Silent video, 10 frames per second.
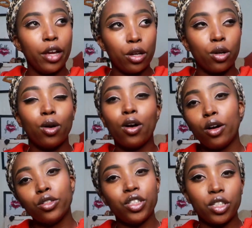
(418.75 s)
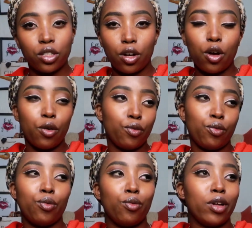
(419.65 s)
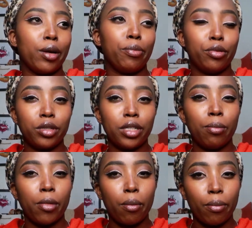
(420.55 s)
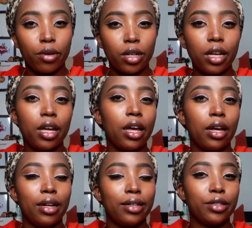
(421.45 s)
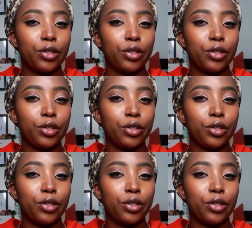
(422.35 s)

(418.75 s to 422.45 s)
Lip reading: you know, conscious of what I put in my body and,